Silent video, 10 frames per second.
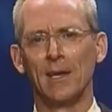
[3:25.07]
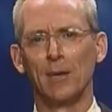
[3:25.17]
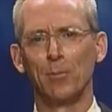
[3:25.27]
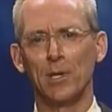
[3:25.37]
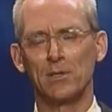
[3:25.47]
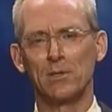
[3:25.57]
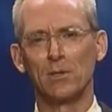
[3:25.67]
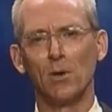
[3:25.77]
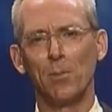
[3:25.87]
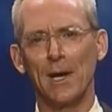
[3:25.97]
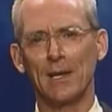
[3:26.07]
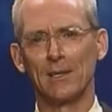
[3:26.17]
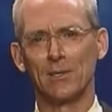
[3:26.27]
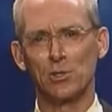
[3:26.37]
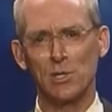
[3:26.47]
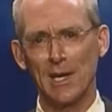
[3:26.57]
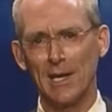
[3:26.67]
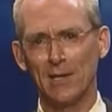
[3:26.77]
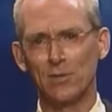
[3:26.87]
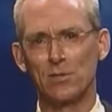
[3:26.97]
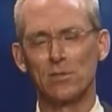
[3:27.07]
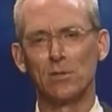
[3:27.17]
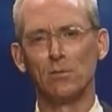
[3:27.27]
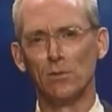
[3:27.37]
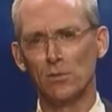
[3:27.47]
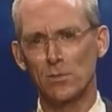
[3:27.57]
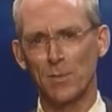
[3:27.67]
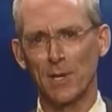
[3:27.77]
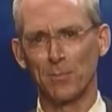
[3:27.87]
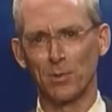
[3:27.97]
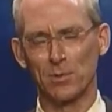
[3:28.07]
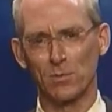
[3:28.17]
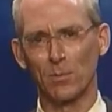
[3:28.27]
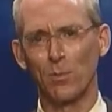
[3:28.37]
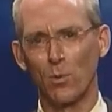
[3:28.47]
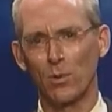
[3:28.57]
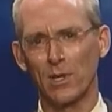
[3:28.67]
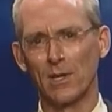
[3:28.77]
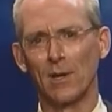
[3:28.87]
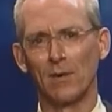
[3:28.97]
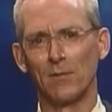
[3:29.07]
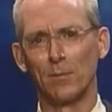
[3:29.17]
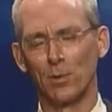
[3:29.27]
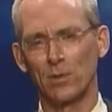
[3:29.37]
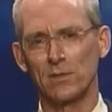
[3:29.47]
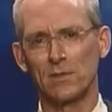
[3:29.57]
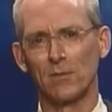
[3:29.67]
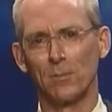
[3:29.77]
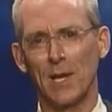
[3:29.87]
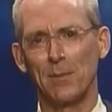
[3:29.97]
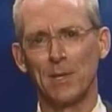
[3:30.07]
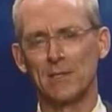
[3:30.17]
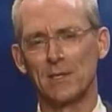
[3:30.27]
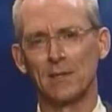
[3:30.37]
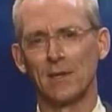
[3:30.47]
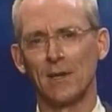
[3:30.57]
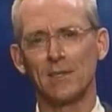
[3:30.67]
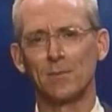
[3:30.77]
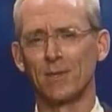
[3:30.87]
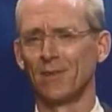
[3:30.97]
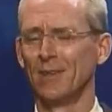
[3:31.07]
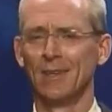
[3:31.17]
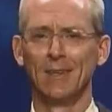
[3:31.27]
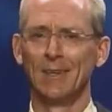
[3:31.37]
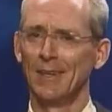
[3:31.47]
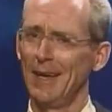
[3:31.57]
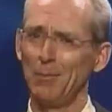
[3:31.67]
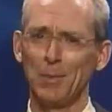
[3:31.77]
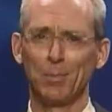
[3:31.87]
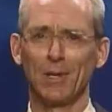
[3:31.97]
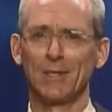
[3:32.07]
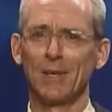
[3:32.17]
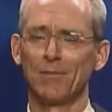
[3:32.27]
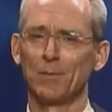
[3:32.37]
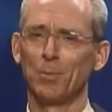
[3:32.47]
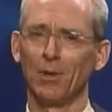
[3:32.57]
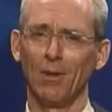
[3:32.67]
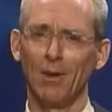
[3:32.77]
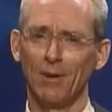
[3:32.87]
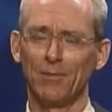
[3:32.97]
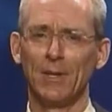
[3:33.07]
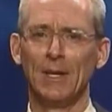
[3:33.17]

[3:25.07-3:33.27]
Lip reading: but to go back and to change two newspapers reporting of the births of babies at the hospital, that'd be pretty tough to pull off.